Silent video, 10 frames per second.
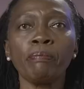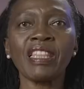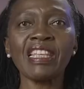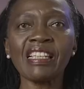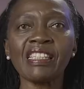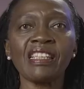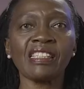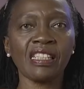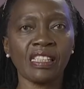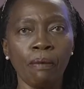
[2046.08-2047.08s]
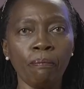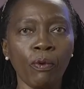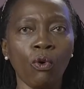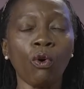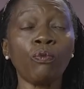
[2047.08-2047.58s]
but this is a
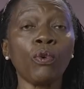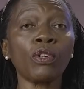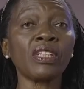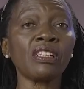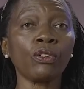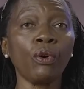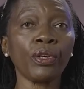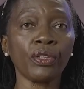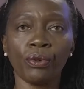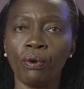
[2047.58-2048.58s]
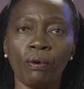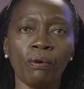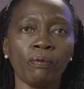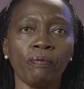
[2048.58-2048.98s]
sample of what is going wrong.